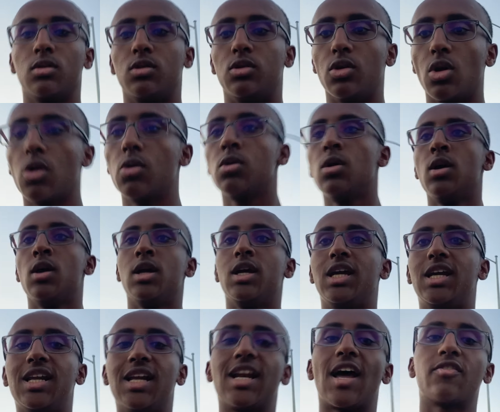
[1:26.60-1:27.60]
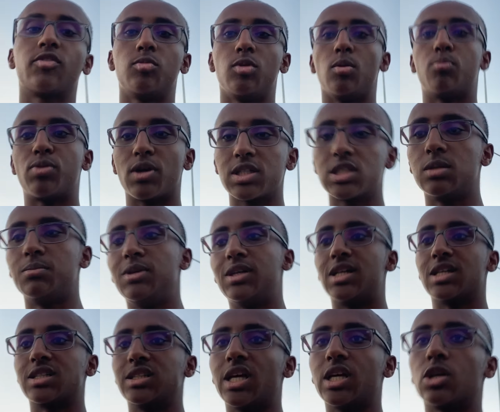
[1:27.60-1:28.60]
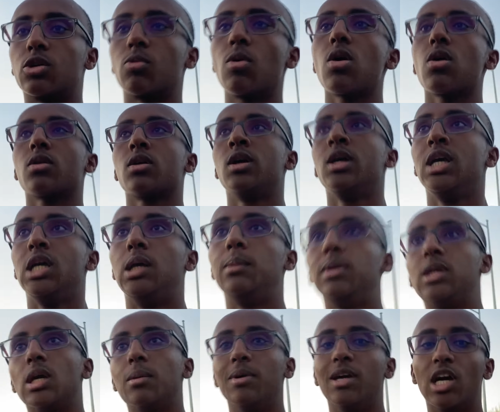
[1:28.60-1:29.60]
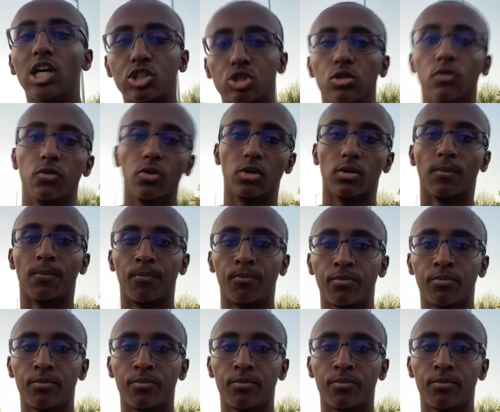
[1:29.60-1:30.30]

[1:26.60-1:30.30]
You know, he didn't have to be president because later on he became an extrovert